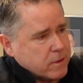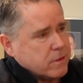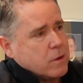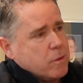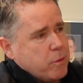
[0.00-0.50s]

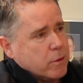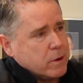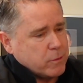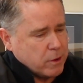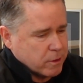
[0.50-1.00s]
so
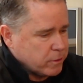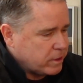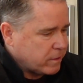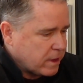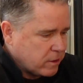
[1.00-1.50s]
important when you're going
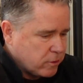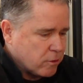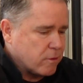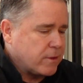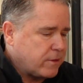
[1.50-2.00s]
into that
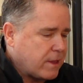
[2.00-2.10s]
nervous,